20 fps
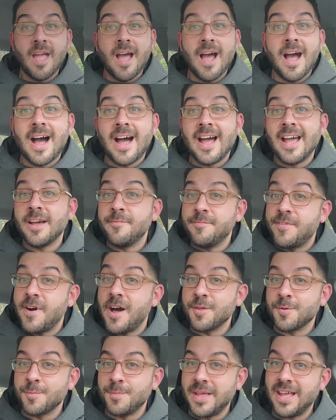Hi, I'm
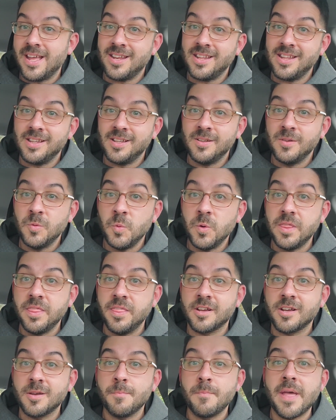Father Manny with
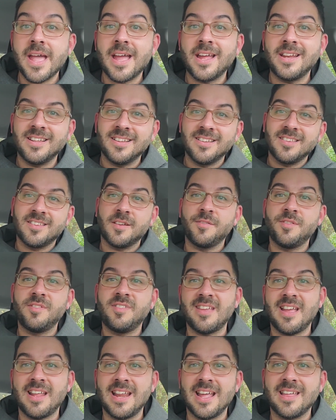the Companions of
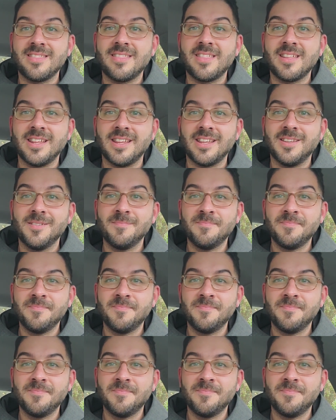St. Anthony.